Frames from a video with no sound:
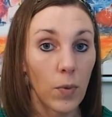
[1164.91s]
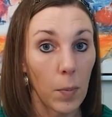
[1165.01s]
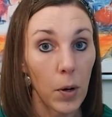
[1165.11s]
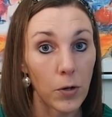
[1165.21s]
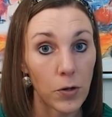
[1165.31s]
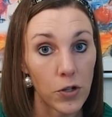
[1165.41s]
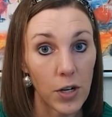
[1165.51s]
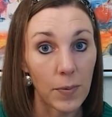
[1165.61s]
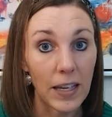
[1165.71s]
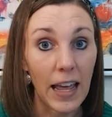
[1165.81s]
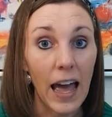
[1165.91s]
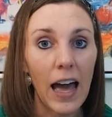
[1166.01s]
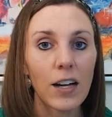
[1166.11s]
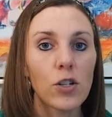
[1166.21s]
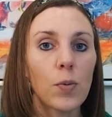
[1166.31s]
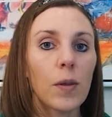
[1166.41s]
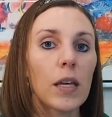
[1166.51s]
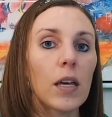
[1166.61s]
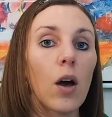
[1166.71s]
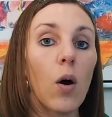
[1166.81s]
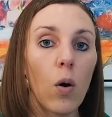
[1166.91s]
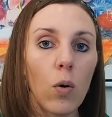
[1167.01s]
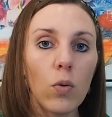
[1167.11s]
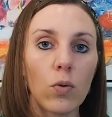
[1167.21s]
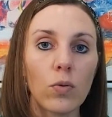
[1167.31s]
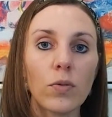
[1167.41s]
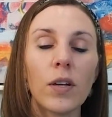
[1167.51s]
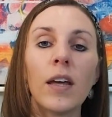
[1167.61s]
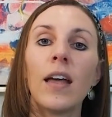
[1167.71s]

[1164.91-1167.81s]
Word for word: a partnership can actually hold,